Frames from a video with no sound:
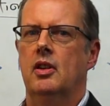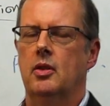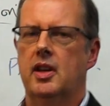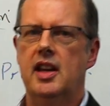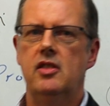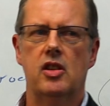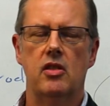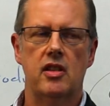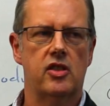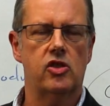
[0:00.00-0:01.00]
Okay,
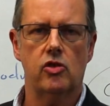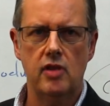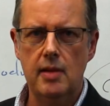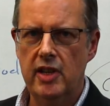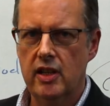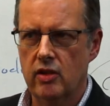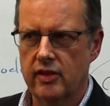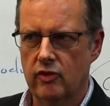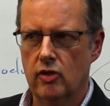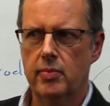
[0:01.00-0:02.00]
so they're extremely
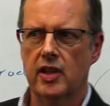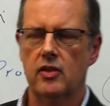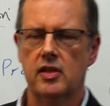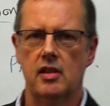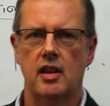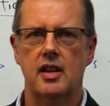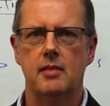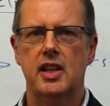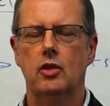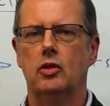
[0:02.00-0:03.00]
useful because
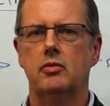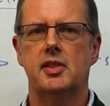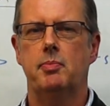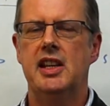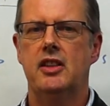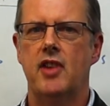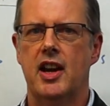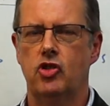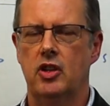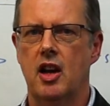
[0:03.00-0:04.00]
it'll speed the
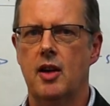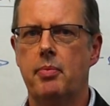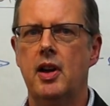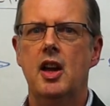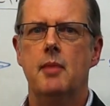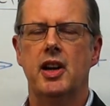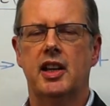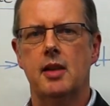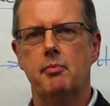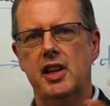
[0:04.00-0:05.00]
reaction up,
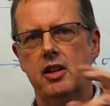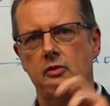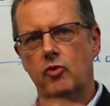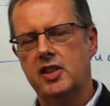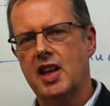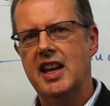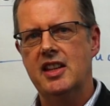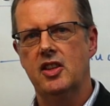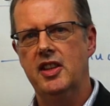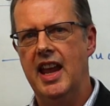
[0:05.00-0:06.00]
but can be
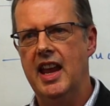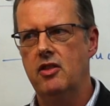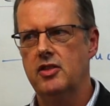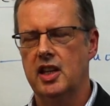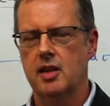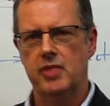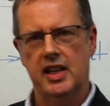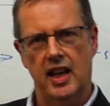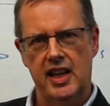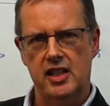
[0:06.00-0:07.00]
retained at the end. It can be
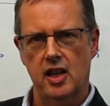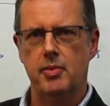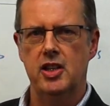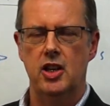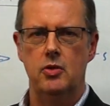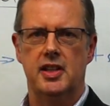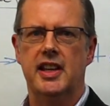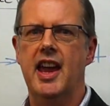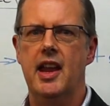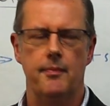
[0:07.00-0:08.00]
cleaned up and used
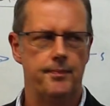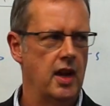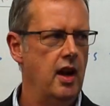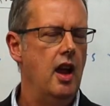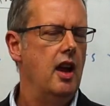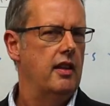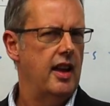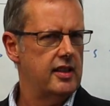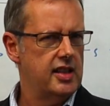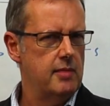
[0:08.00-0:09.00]
again.
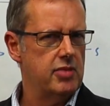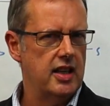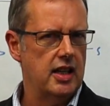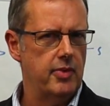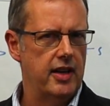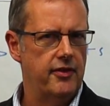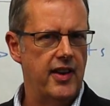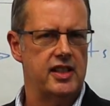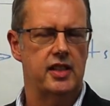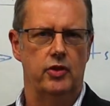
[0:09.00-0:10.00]
That seems a little bit
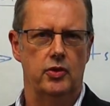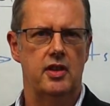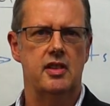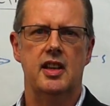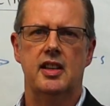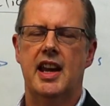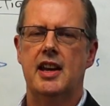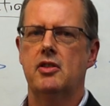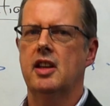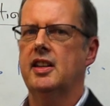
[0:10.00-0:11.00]
fanciful, doesn't it?
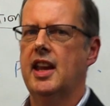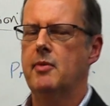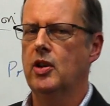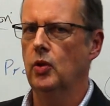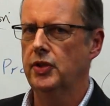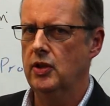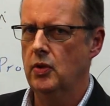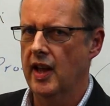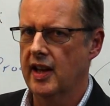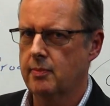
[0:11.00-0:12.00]
How can a chemical
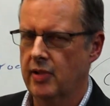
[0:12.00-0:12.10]
do that?